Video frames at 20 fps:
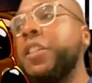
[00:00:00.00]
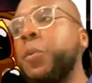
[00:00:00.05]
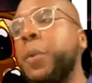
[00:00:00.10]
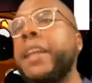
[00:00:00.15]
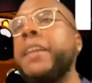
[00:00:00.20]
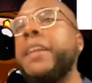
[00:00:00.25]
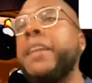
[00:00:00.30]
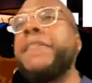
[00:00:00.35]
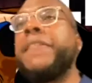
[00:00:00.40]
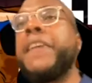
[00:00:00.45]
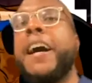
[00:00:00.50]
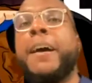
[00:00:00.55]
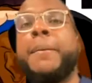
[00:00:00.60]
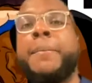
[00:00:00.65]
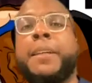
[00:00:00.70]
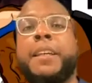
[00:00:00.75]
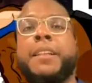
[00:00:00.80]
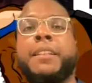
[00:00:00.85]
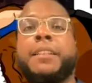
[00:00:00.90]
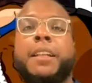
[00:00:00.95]
way to find me
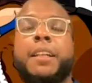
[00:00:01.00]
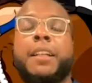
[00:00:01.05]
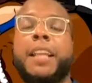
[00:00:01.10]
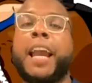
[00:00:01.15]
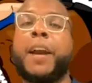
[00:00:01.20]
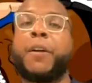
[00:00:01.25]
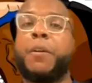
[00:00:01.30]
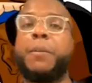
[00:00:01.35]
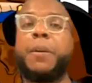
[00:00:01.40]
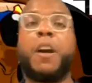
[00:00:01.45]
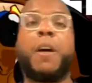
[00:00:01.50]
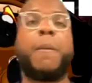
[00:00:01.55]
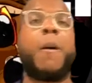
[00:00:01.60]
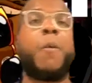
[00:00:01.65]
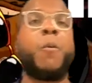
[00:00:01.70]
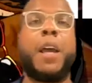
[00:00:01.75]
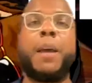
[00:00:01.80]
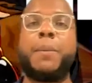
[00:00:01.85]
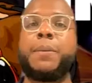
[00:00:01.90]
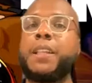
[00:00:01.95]
is to connect with me on my
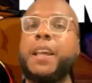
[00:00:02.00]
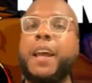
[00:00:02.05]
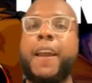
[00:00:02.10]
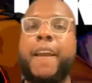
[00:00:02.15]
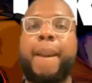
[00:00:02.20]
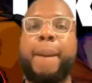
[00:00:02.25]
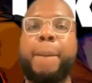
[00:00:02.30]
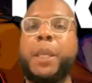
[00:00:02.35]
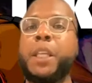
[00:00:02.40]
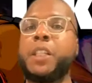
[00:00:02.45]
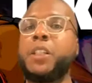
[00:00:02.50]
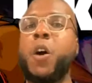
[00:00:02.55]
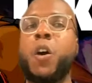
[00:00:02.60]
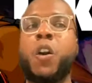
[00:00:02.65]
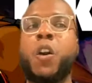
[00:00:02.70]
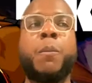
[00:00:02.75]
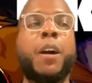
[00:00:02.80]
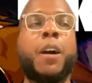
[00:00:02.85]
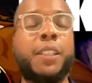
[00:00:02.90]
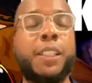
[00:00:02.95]
website. Just go
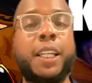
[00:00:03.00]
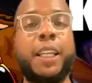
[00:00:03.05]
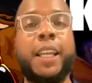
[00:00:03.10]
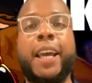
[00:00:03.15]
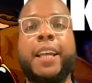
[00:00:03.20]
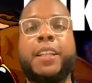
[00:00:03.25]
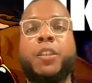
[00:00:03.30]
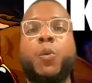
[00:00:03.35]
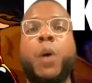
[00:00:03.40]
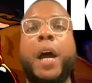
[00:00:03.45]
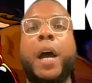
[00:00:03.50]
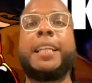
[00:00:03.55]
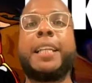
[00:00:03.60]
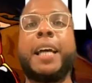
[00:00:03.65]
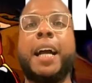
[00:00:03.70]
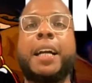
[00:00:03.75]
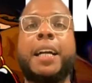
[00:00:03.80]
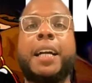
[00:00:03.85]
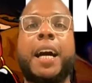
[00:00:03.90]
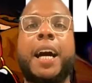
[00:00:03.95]
to
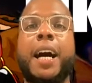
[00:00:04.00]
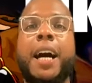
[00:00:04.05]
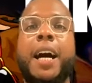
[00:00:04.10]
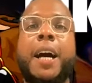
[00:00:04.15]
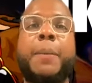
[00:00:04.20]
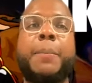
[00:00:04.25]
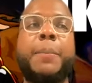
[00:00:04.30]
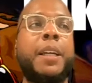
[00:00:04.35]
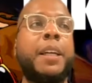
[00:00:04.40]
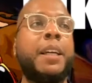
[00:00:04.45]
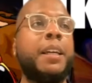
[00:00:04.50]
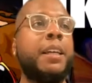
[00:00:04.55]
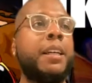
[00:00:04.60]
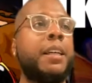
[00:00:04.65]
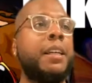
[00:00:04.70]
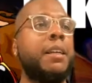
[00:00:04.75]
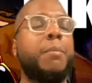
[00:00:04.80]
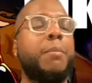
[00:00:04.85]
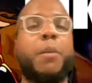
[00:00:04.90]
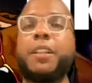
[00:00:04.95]
martinezwhite.com.
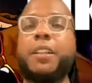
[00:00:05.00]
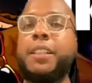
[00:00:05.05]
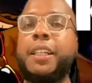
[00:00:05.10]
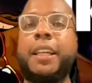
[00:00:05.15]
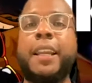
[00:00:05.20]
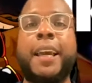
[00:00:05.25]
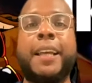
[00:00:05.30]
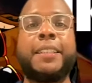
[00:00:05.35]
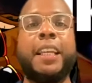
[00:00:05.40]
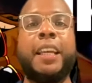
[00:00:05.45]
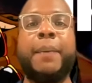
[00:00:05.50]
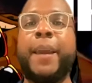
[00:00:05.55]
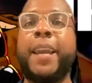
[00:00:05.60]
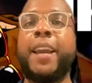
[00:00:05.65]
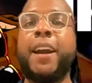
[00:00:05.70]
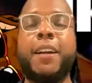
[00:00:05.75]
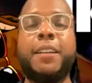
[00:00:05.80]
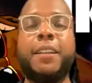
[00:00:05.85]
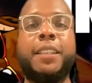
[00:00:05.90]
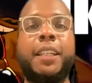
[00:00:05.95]
Martinez,
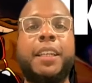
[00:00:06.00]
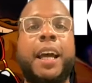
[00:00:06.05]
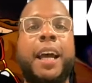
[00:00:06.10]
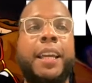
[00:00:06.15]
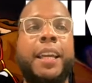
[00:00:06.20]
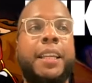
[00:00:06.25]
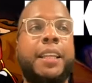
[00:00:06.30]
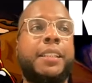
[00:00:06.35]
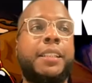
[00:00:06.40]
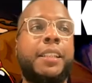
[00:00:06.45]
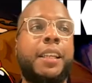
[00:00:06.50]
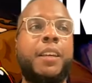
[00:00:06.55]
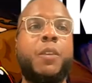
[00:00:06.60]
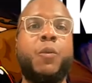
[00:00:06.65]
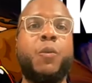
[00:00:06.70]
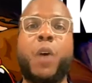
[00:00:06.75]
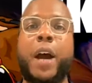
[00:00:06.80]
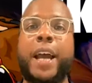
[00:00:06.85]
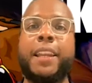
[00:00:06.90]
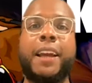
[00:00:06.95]
Martinez,
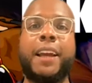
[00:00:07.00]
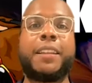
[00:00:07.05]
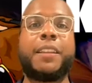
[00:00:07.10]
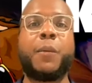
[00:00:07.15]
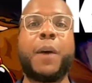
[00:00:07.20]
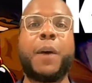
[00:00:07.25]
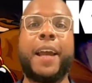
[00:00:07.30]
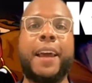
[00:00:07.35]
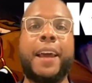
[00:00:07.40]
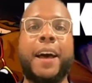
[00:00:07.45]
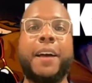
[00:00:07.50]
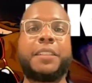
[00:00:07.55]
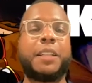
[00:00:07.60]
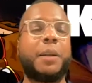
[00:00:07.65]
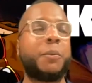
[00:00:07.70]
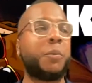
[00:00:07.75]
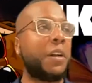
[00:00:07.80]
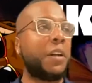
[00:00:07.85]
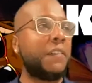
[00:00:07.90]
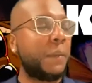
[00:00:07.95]
White like the White House.
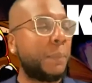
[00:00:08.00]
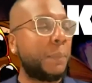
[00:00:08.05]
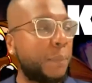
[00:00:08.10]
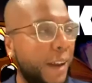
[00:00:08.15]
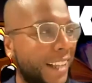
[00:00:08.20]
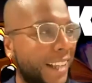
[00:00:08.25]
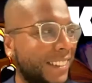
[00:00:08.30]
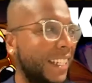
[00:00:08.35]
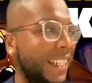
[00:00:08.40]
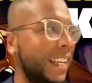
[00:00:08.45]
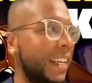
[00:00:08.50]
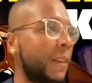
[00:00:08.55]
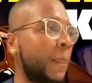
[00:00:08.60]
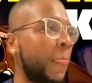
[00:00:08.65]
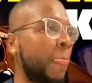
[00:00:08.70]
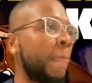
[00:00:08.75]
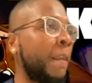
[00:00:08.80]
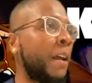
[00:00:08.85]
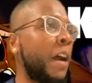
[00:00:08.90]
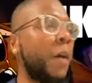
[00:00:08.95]
I'm running for president.
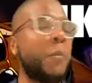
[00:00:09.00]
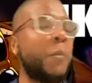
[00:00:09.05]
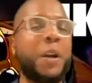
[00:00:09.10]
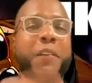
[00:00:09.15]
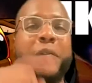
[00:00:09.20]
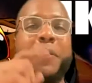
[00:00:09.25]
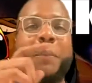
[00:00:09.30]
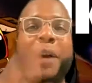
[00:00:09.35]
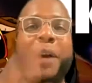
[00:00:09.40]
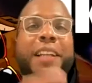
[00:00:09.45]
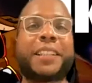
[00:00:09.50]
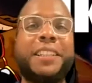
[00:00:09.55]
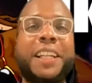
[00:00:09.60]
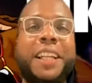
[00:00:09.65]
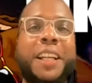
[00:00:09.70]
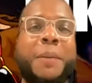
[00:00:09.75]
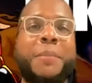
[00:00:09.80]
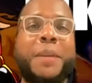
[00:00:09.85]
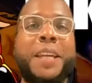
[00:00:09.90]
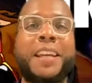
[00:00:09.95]
I'm running for
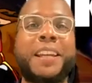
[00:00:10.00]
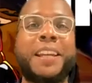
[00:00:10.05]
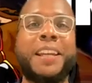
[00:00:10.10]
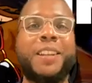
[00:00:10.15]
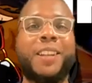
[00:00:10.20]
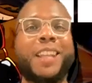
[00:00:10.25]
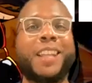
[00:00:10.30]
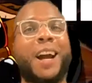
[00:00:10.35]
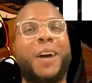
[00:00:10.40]
president of me, and it looks like